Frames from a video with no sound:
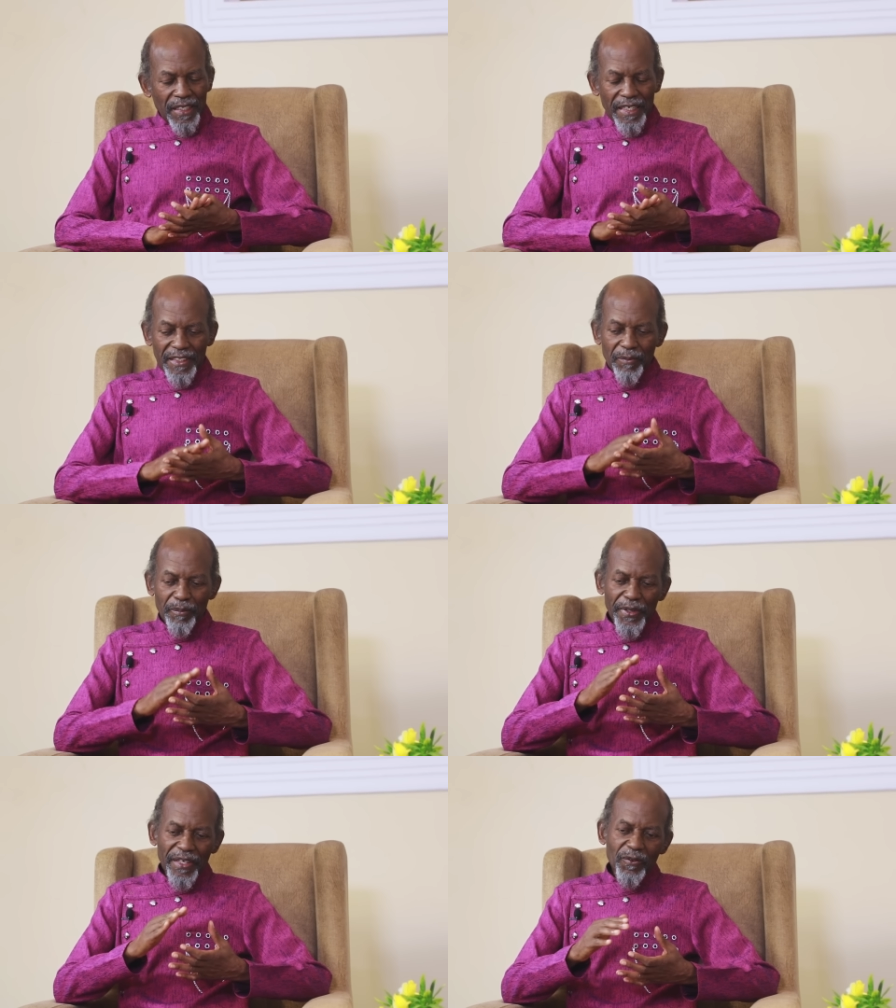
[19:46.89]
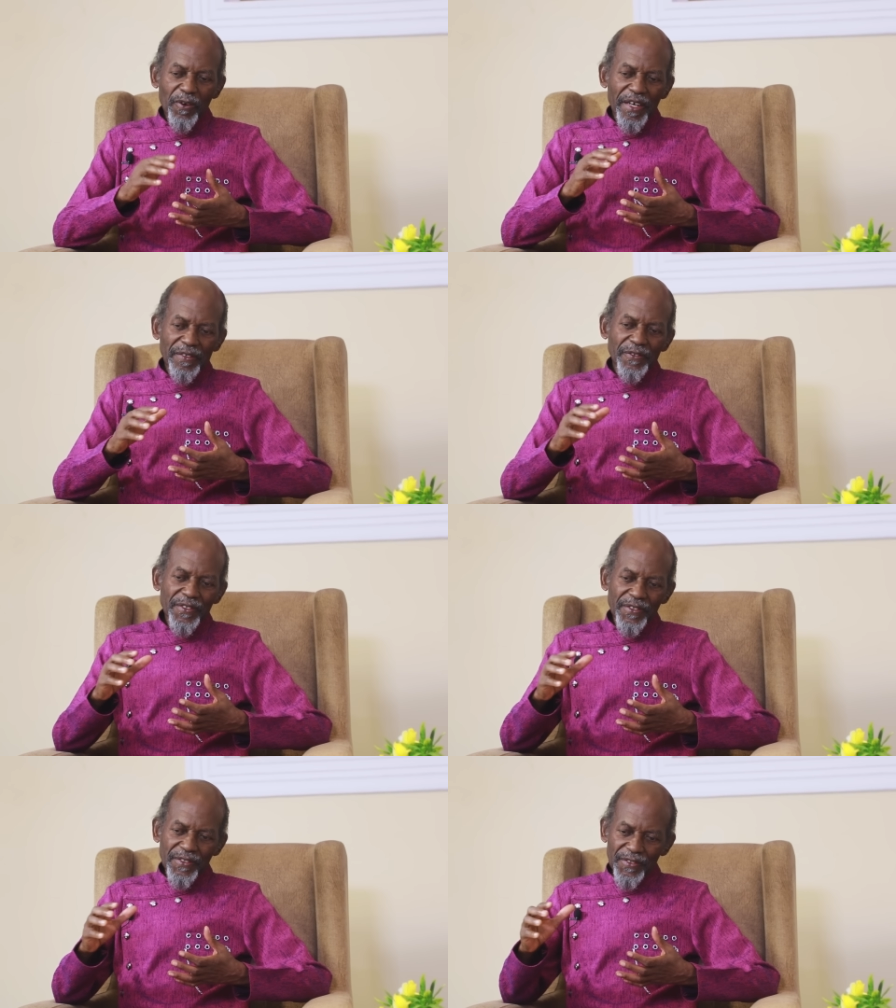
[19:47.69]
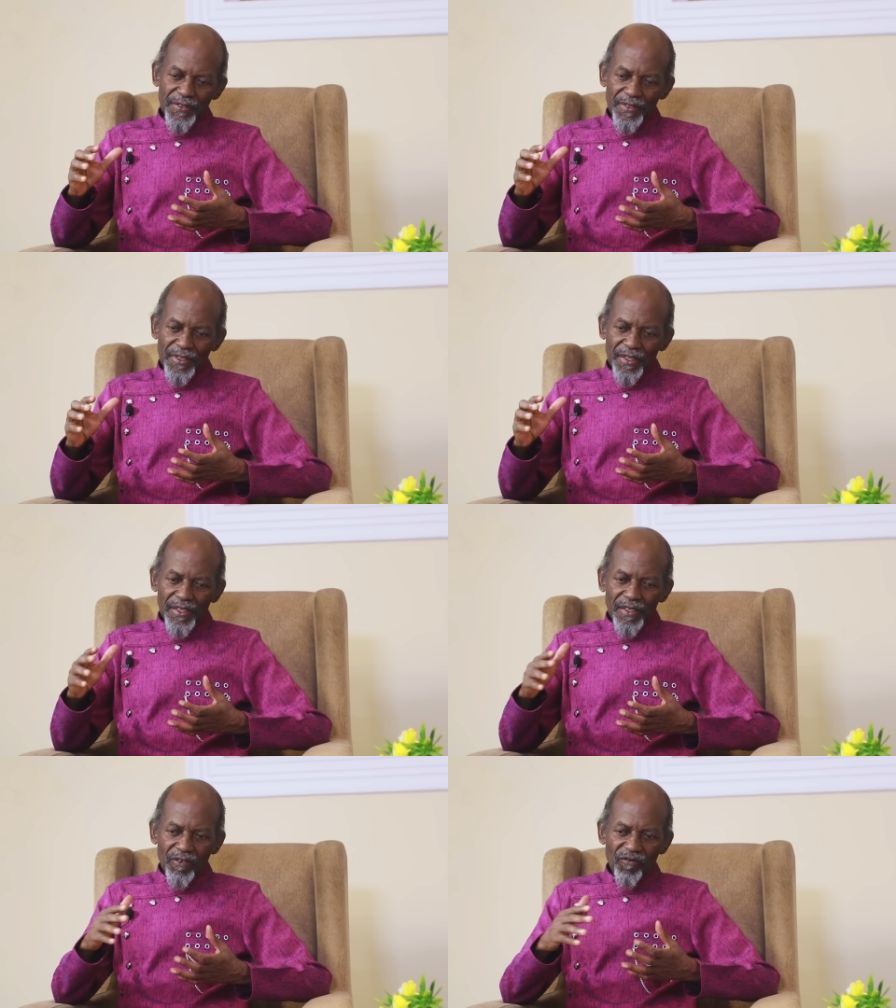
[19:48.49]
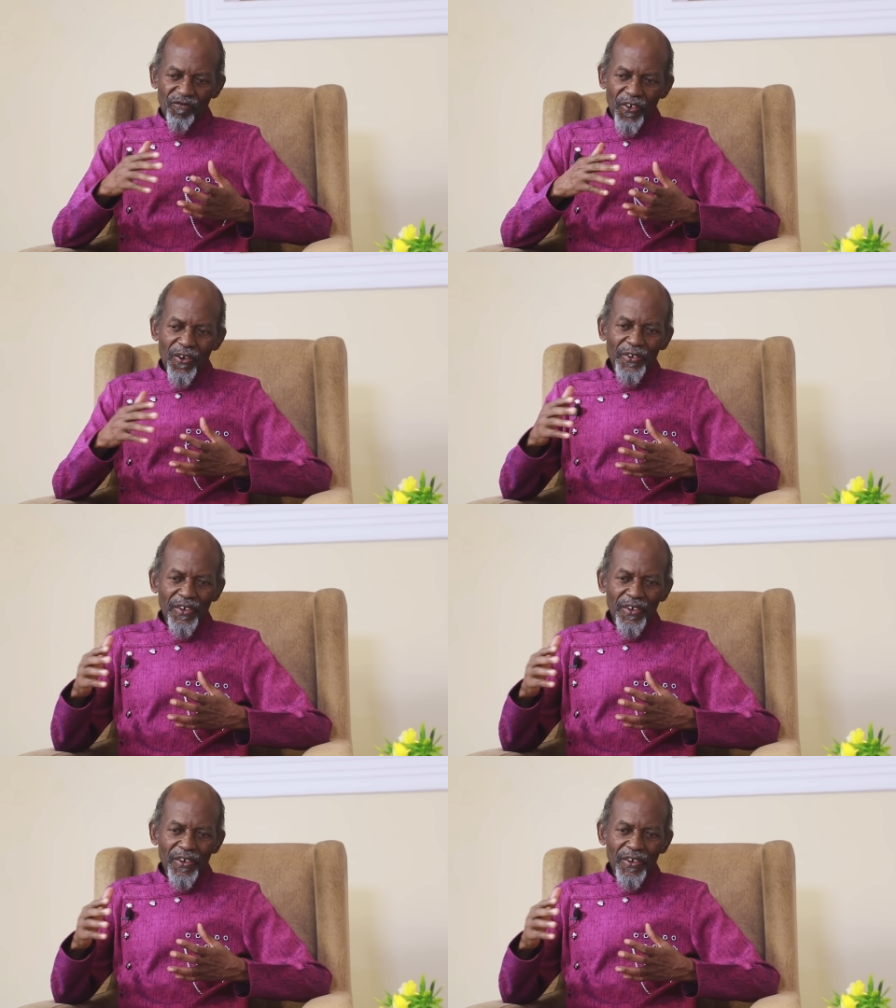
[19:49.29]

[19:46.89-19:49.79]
And the brain waves, four